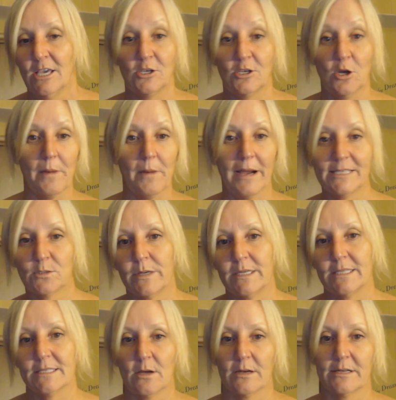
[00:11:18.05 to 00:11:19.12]
You know, my
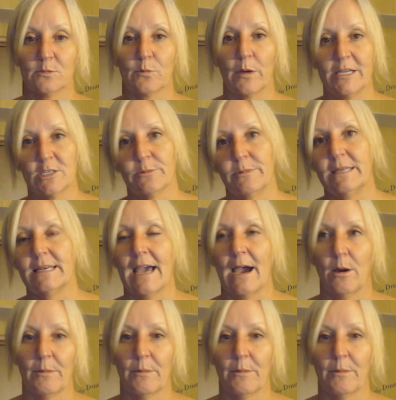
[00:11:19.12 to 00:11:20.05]
twin is on his way to me now.